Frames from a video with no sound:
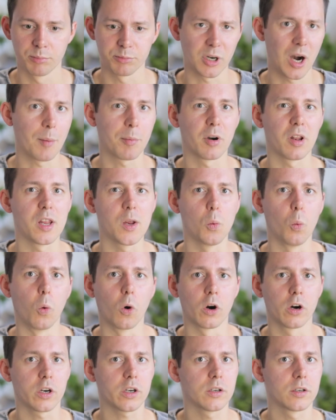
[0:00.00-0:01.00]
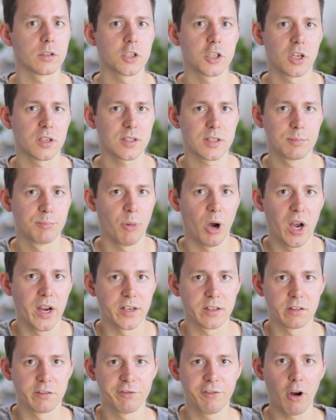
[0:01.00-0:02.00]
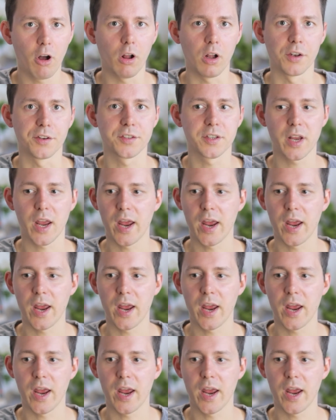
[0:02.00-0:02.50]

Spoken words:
properly work just by default